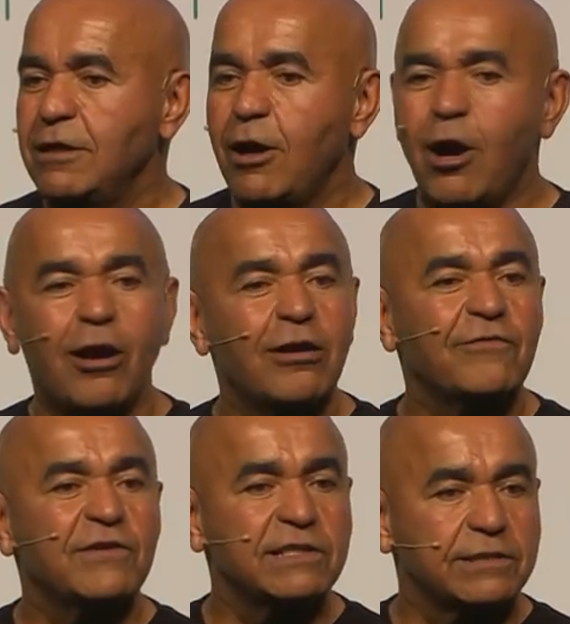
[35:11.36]
All
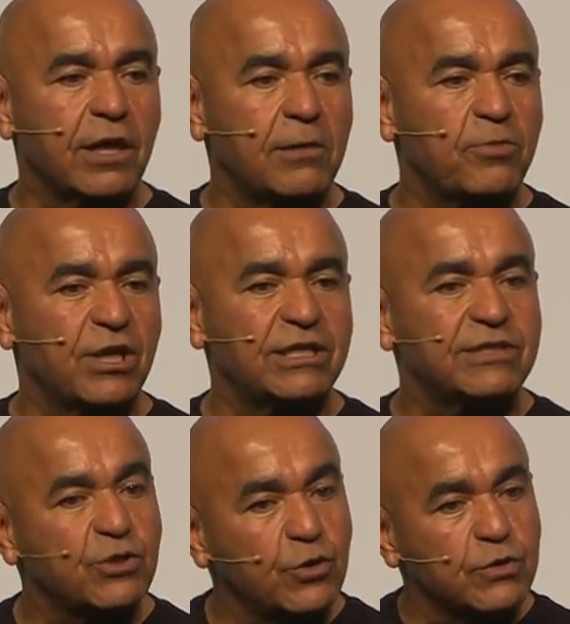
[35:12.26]
of these
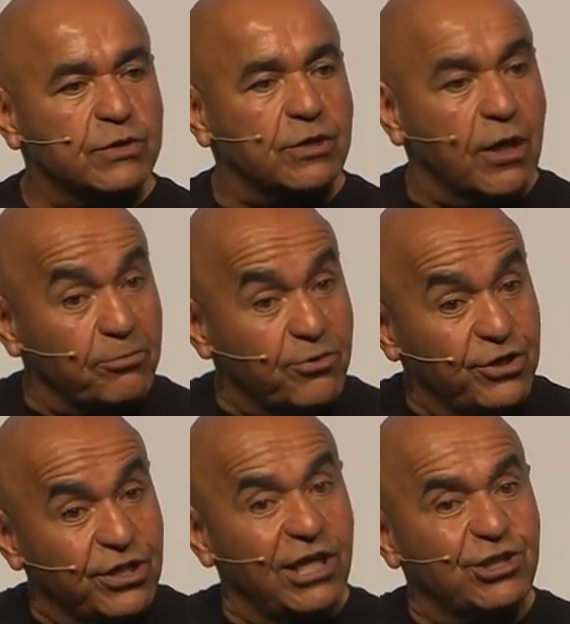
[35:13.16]
companies use
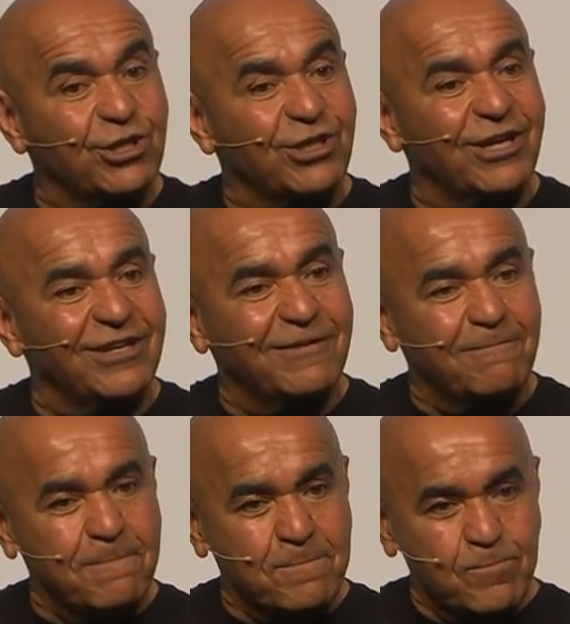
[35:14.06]
computational
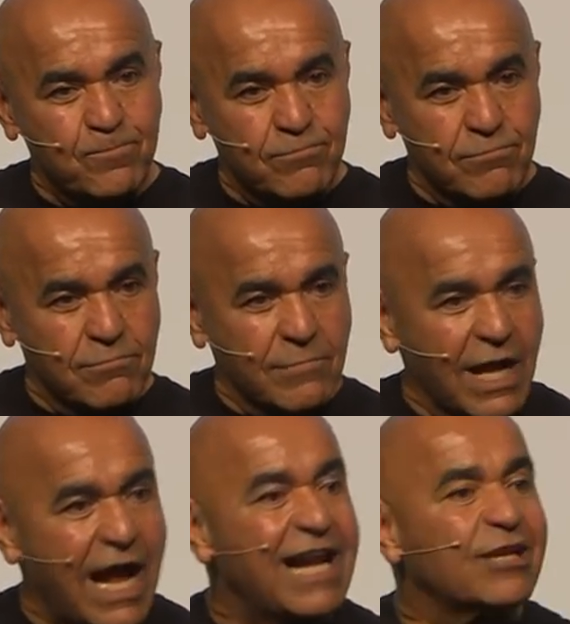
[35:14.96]

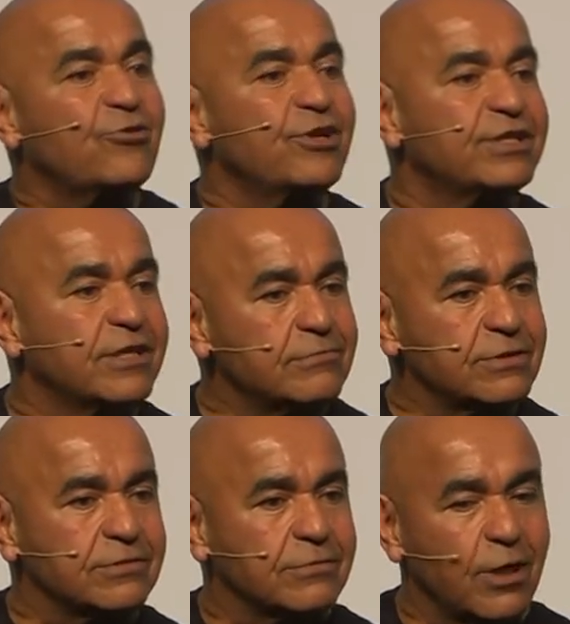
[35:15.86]
algorithms,
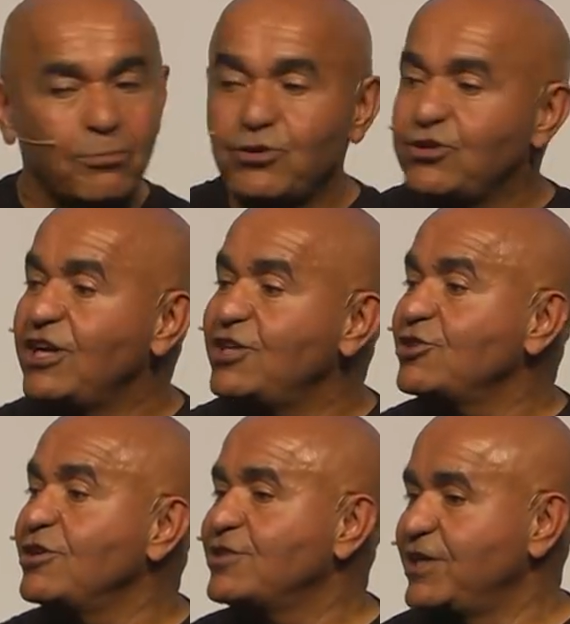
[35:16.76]

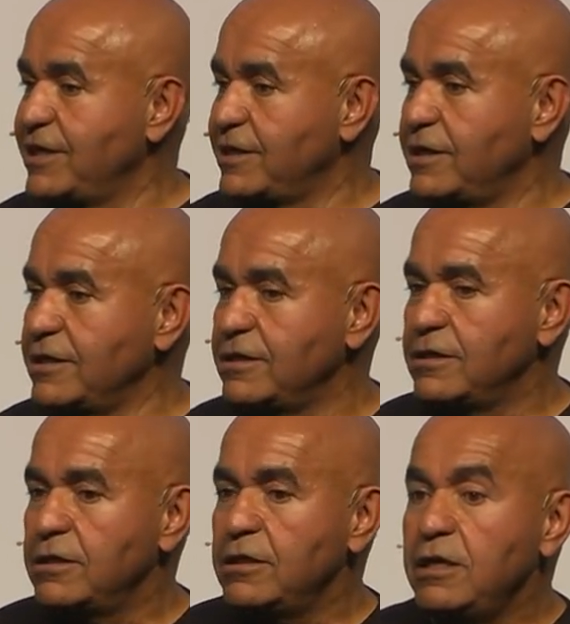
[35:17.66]
computational thinking,
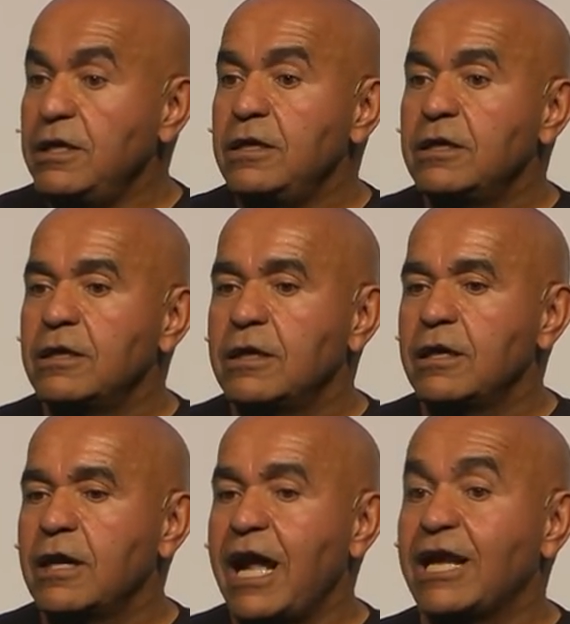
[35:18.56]

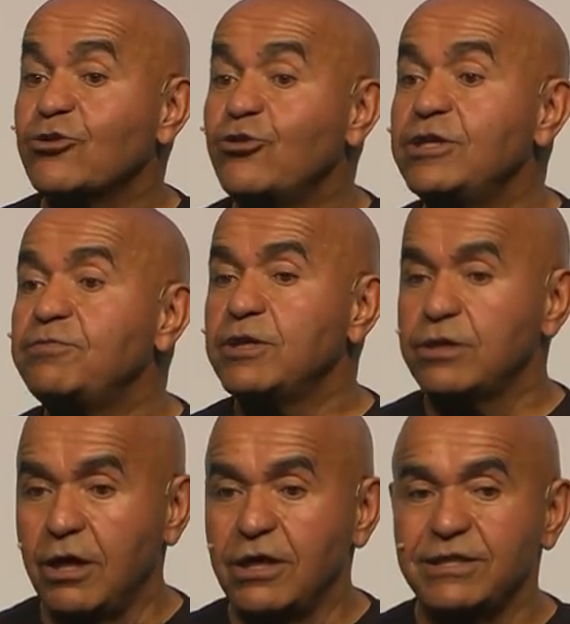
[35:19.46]
algorithmic
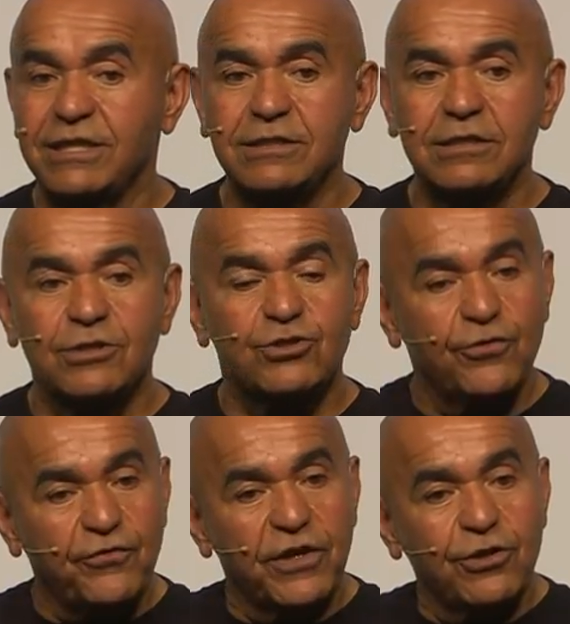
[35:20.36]
content
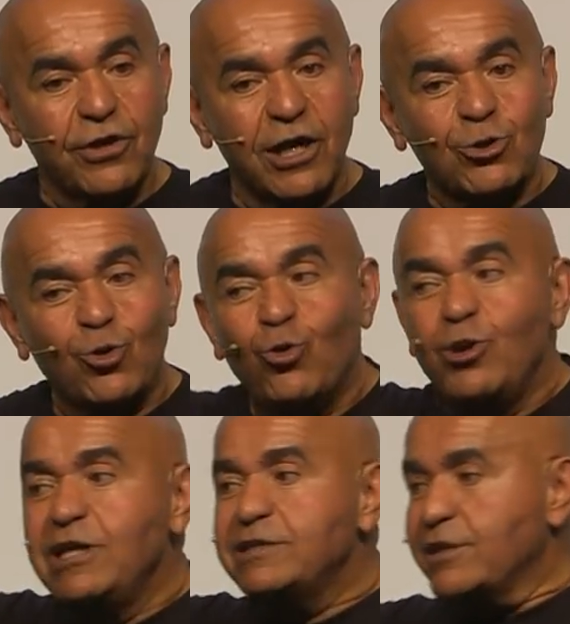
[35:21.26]
to figure out who
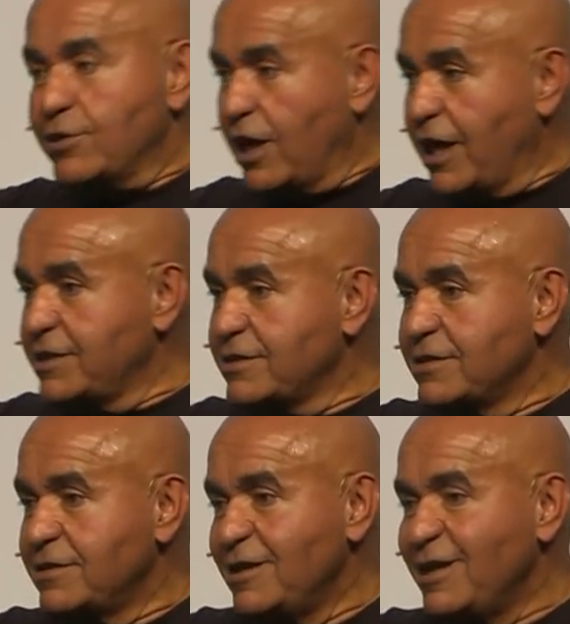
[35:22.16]
needs a ride
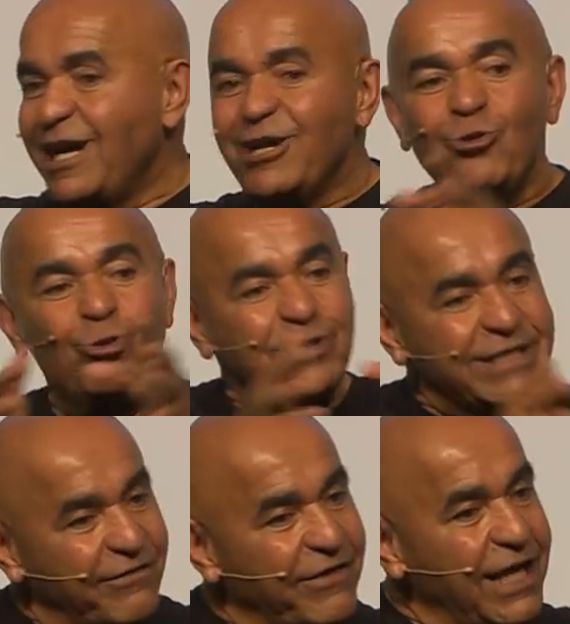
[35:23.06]
and who is
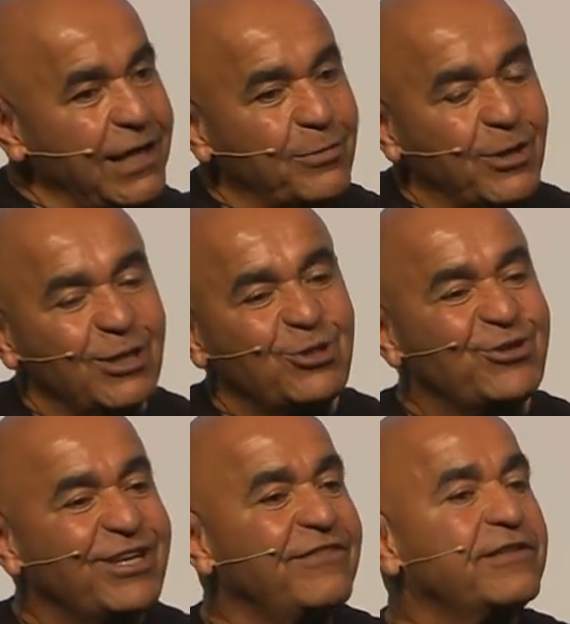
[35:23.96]
available to
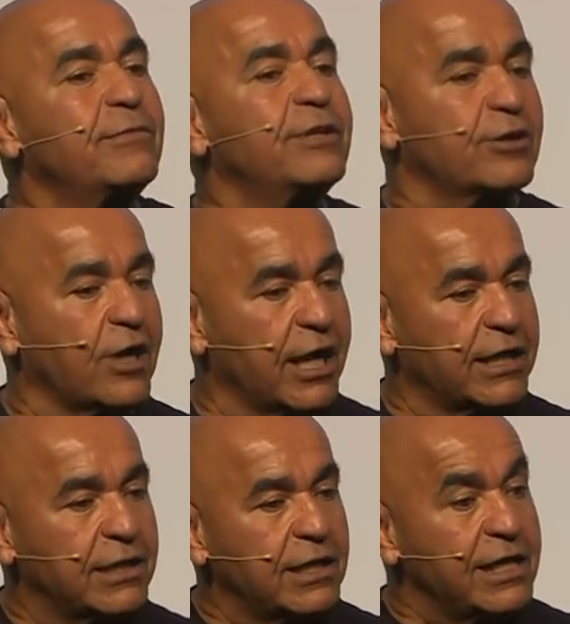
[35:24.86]
give them a
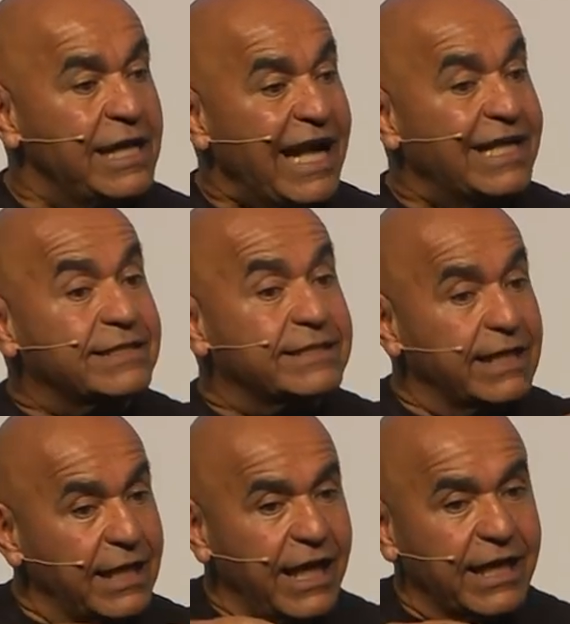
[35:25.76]
ride and
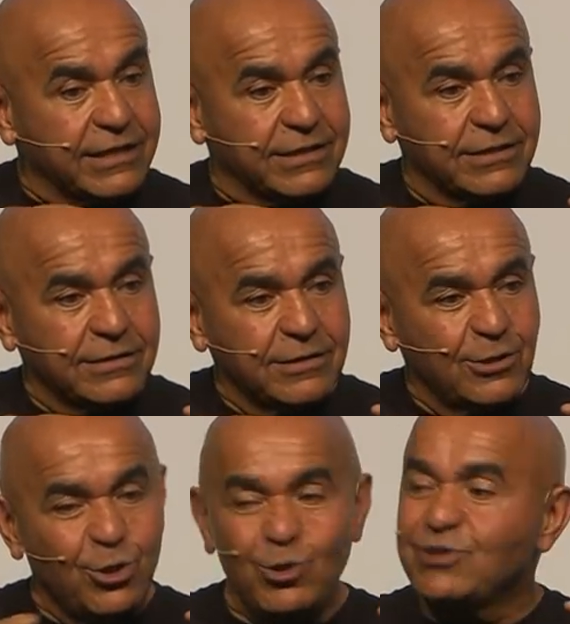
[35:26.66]
select
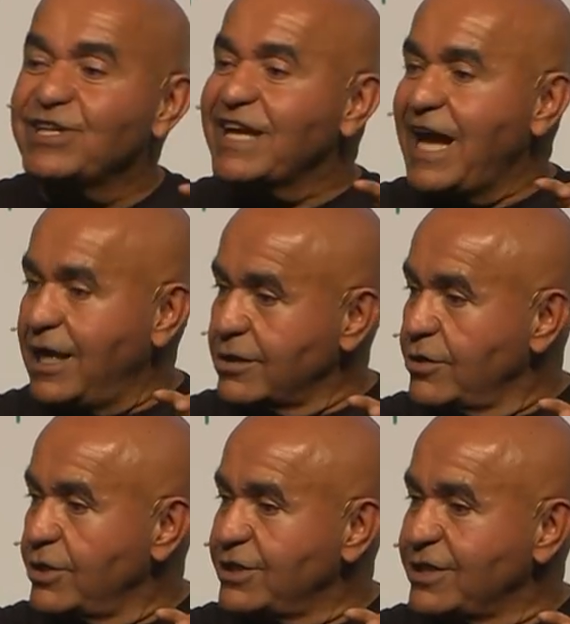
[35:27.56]
using
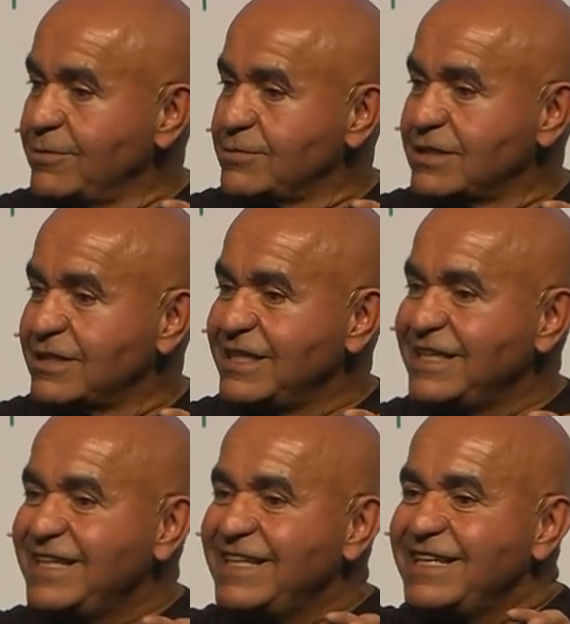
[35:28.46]
algorithms
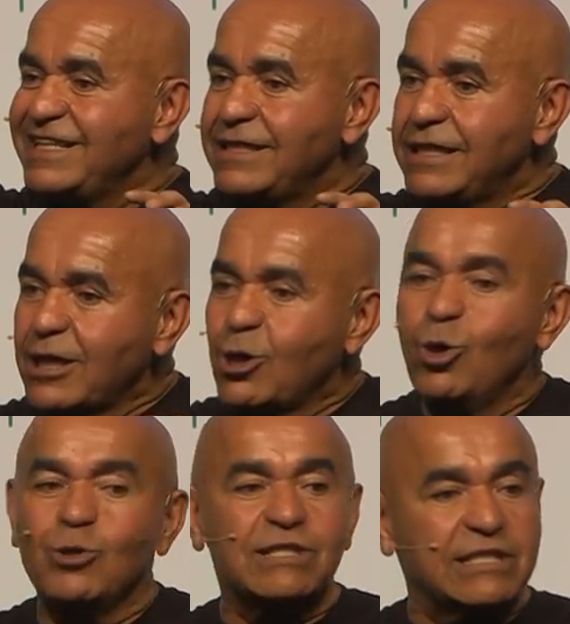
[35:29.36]
the
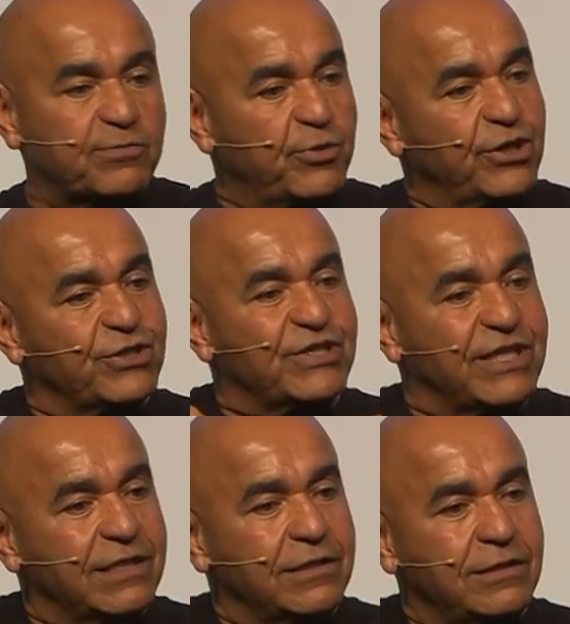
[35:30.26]
closest
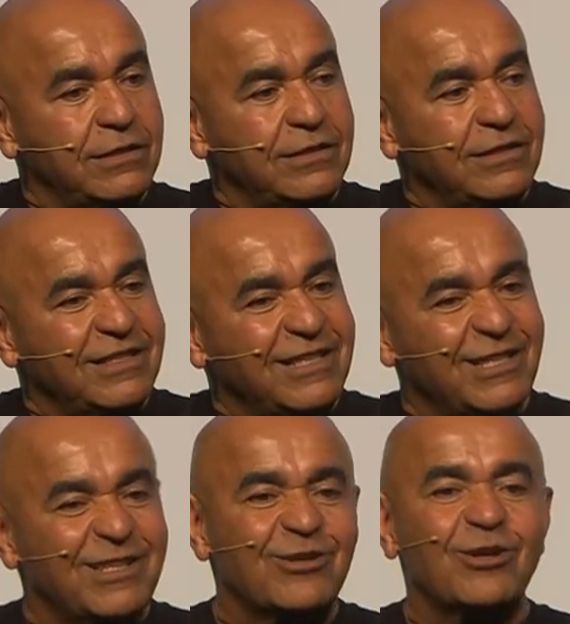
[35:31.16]
person
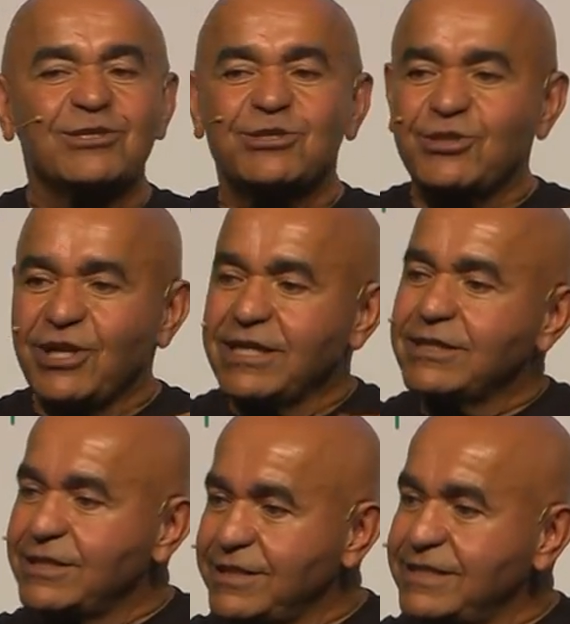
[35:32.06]
considering
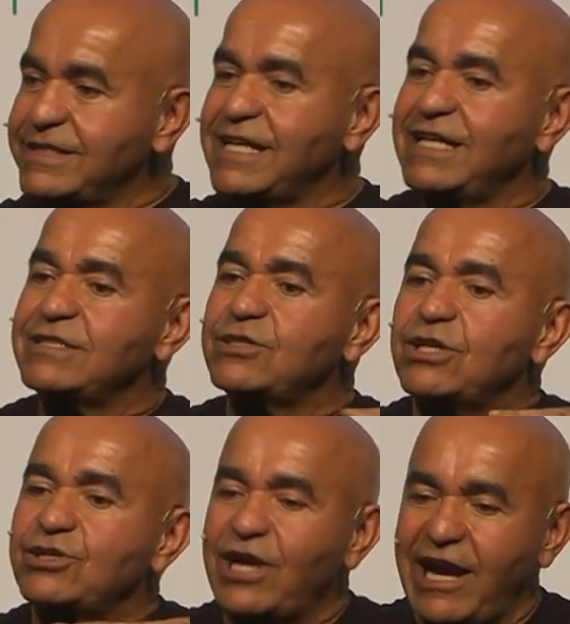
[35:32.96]
the distance, the
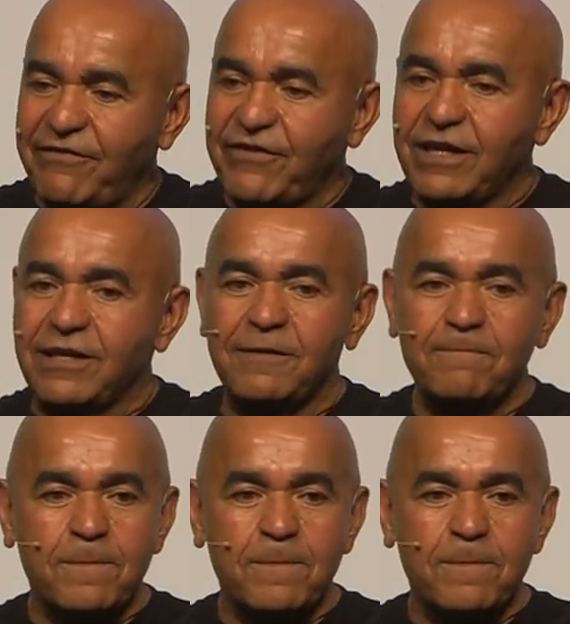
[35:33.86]
traffic,